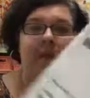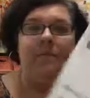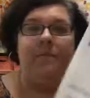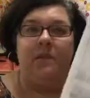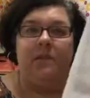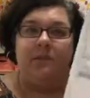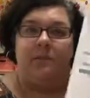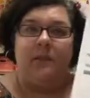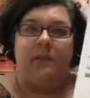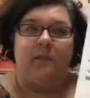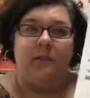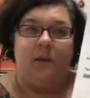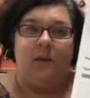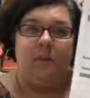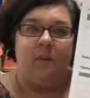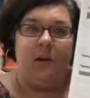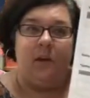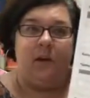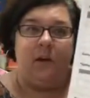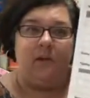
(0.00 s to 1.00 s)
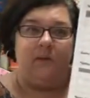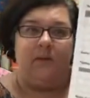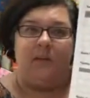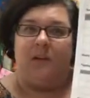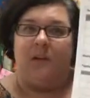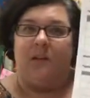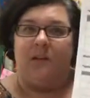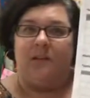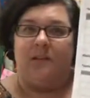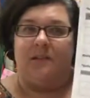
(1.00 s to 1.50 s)
This week's homework
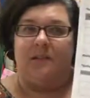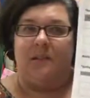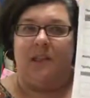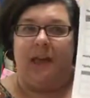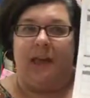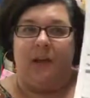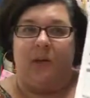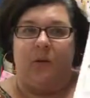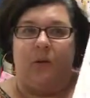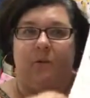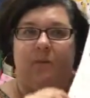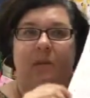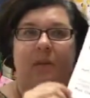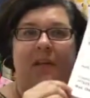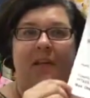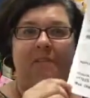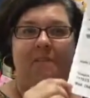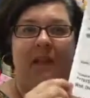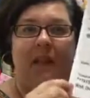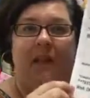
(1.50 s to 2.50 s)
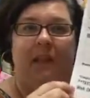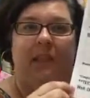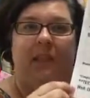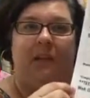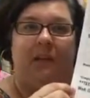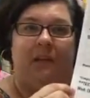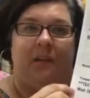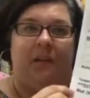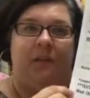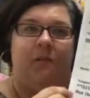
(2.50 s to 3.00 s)
looks like normal. I've made a
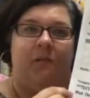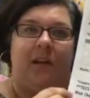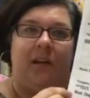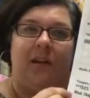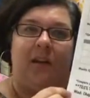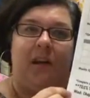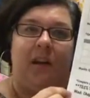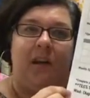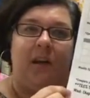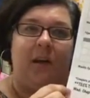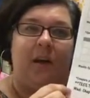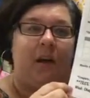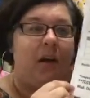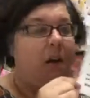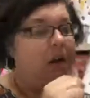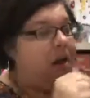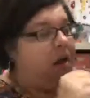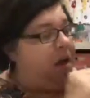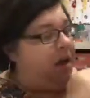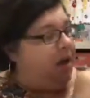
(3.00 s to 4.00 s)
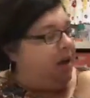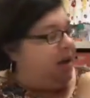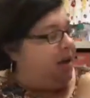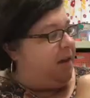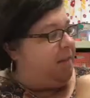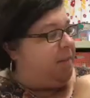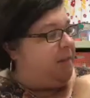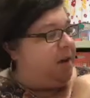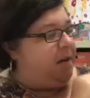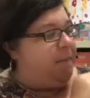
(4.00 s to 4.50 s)
little note down here
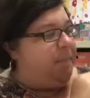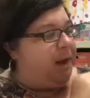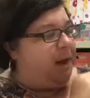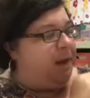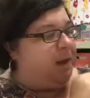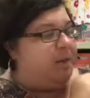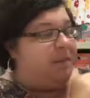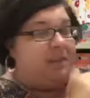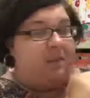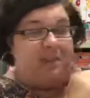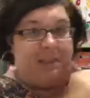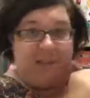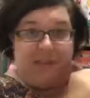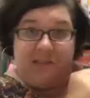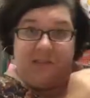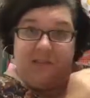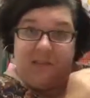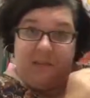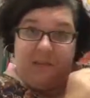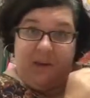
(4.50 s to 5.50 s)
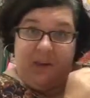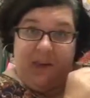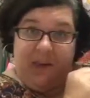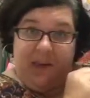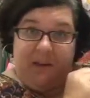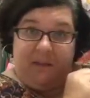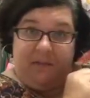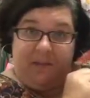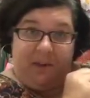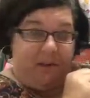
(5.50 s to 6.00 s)
about the tests that we
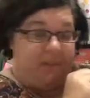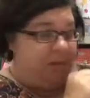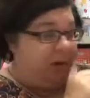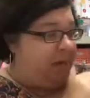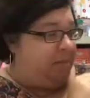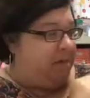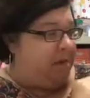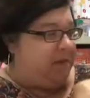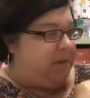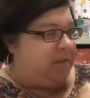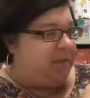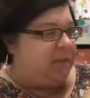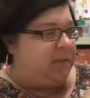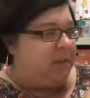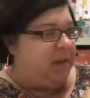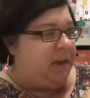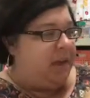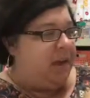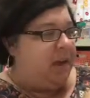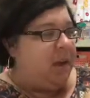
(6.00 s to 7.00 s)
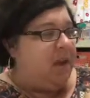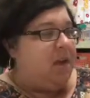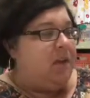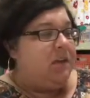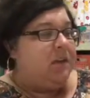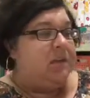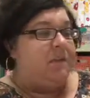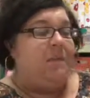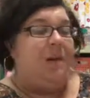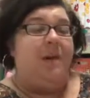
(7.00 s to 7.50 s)
have upcoming this week.
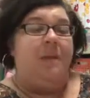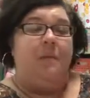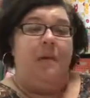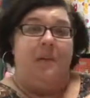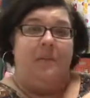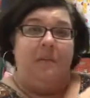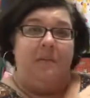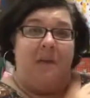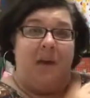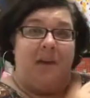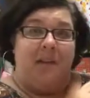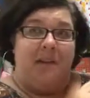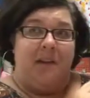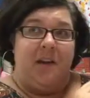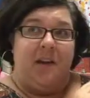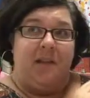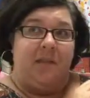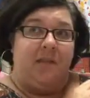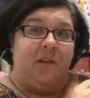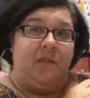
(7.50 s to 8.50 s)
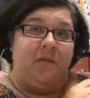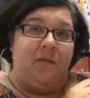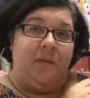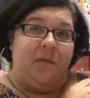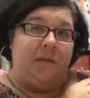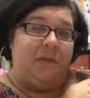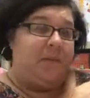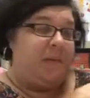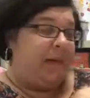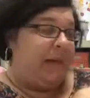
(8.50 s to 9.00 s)
Tomorrow we have a math test over
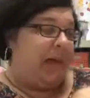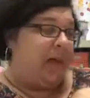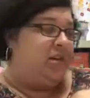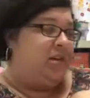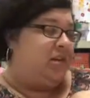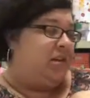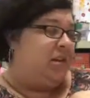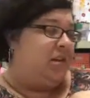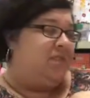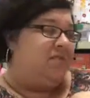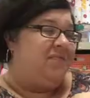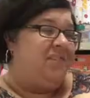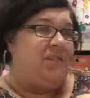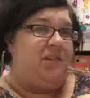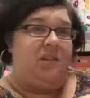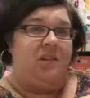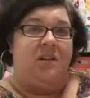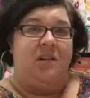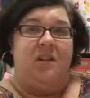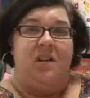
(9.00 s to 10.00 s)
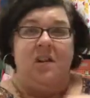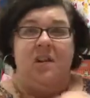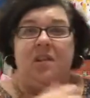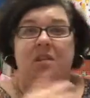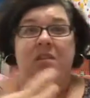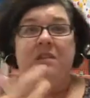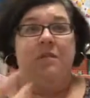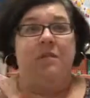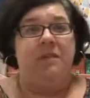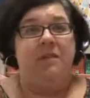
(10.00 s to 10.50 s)
multiplication and division.
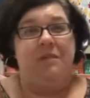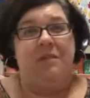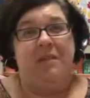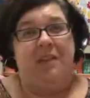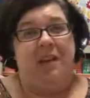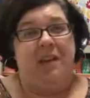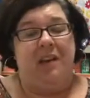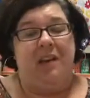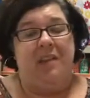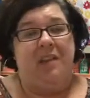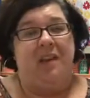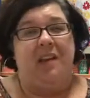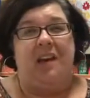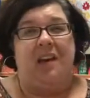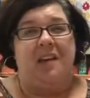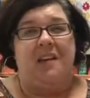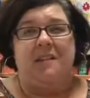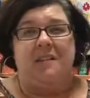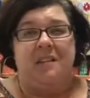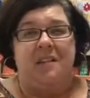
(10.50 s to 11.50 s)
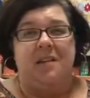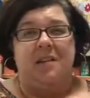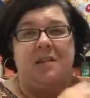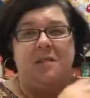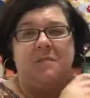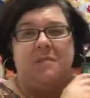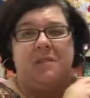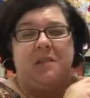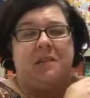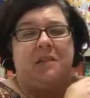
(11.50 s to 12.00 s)
There wasn't really anything I could send
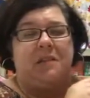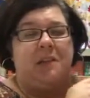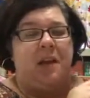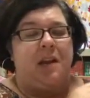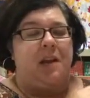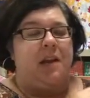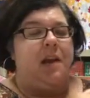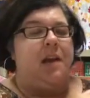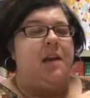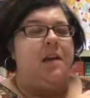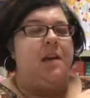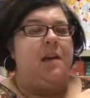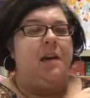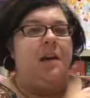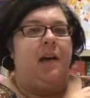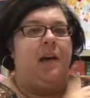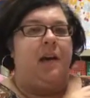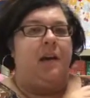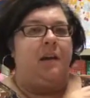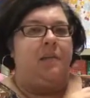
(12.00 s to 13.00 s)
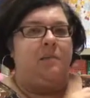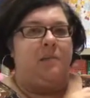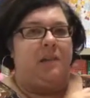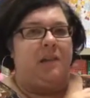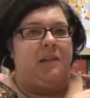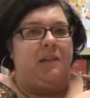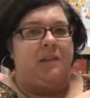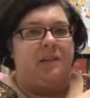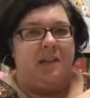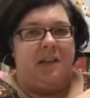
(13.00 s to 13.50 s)
home to study
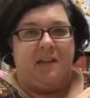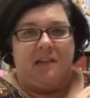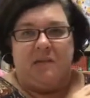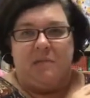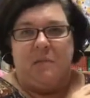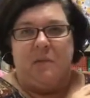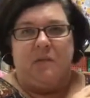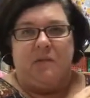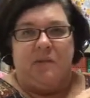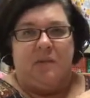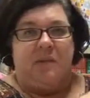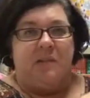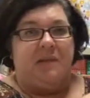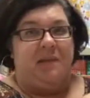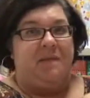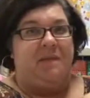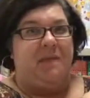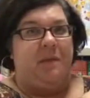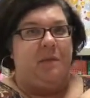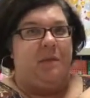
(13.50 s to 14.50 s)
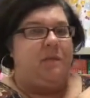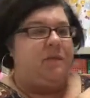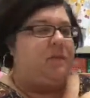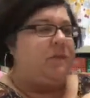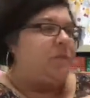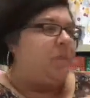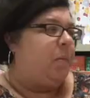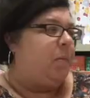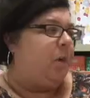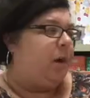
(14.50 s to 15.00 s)
because that's mostly stuff that we've
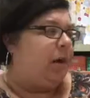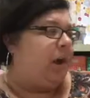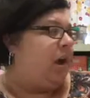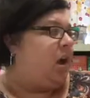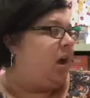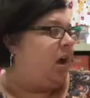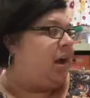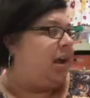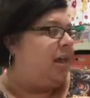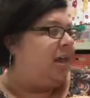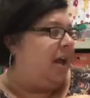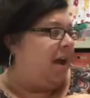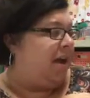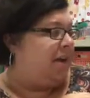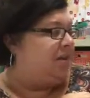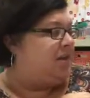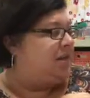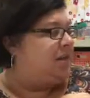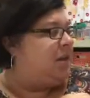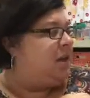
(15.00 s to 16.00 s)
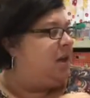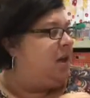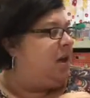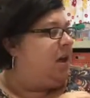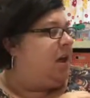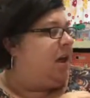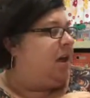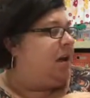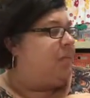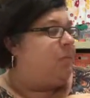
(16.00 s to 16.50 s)
just been working on in class.
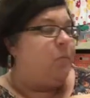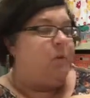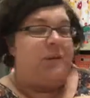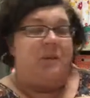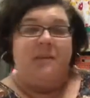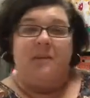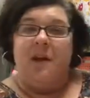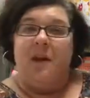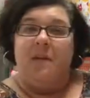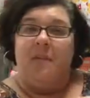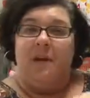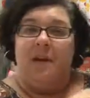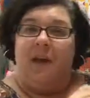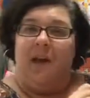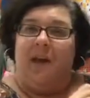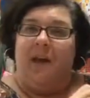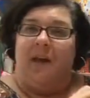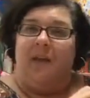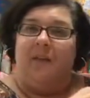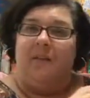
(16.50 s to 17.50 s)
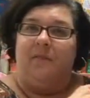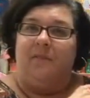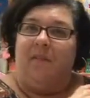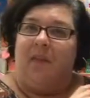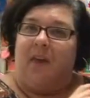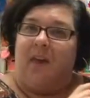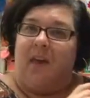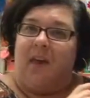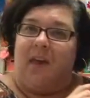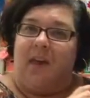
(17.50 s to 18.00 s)
Wednesday we have
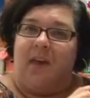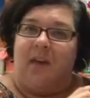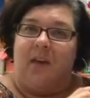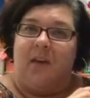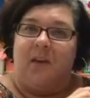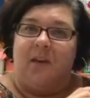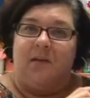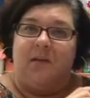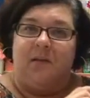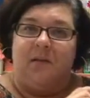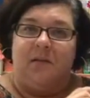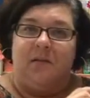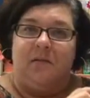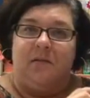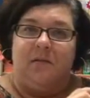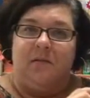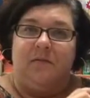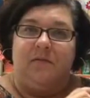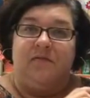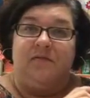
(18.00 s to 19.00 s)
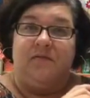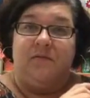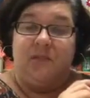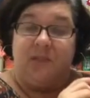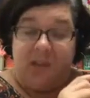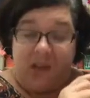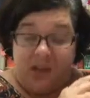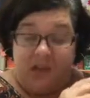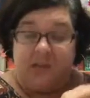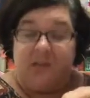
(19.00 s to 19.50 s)
a
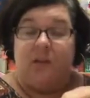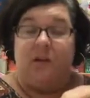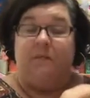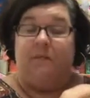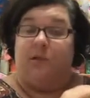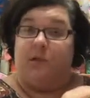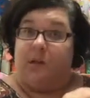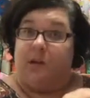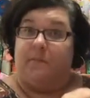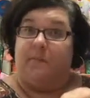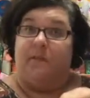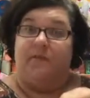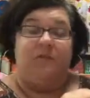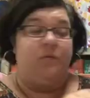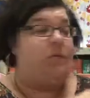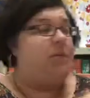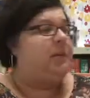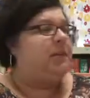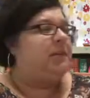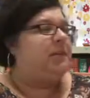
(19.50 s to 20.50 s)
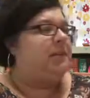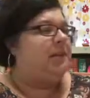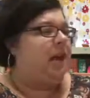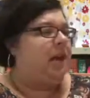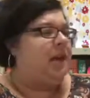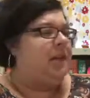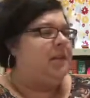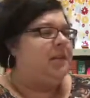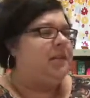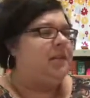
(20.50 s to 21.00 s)
test over chapter 4 in
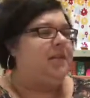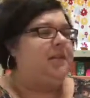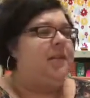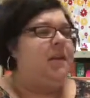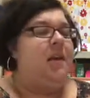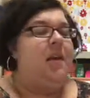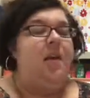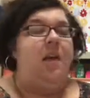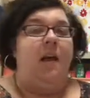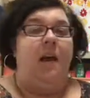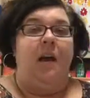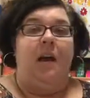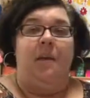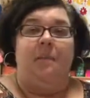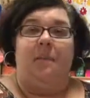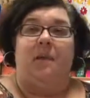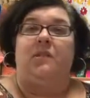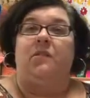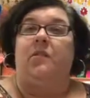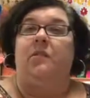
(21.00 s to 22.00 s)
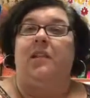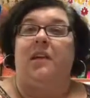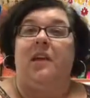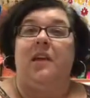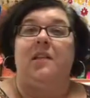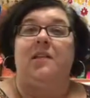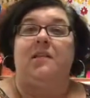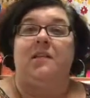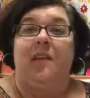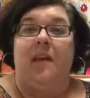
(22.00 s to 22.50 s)
science. I told the
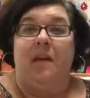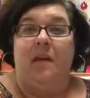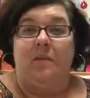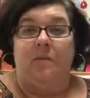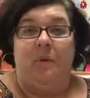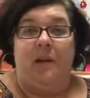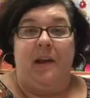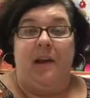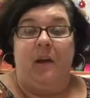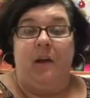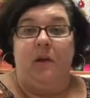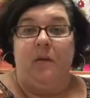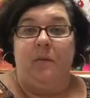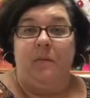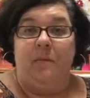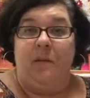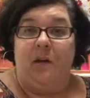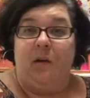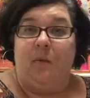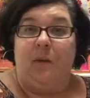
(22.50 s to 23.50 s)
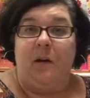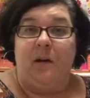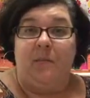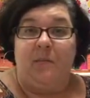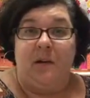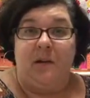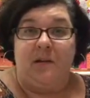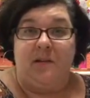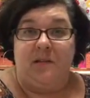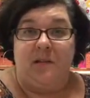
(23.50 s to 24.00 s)
kids they could bring home their
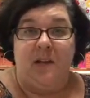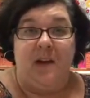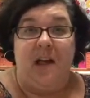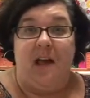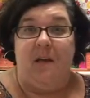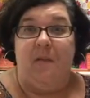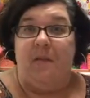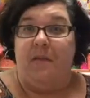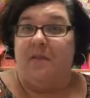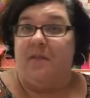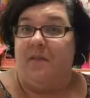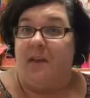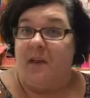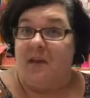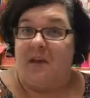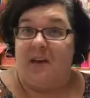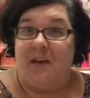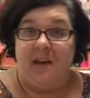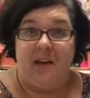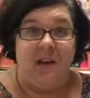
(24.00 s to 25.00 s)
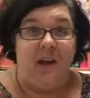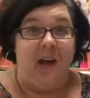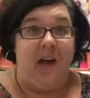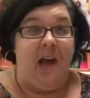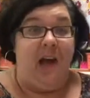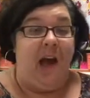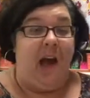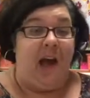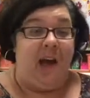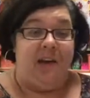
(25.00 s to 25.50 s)
workbooks today. Whether they did,
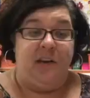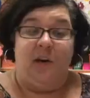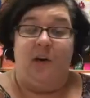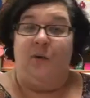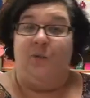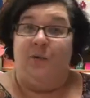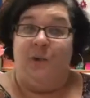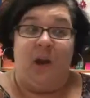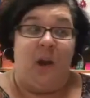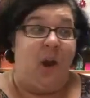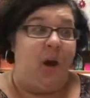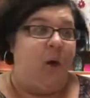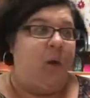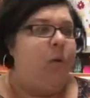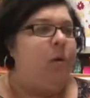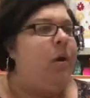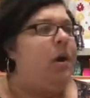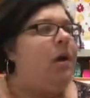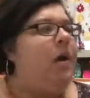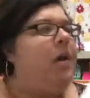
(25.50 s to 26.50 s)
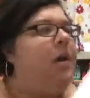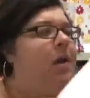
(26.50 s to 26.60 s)
I don't know.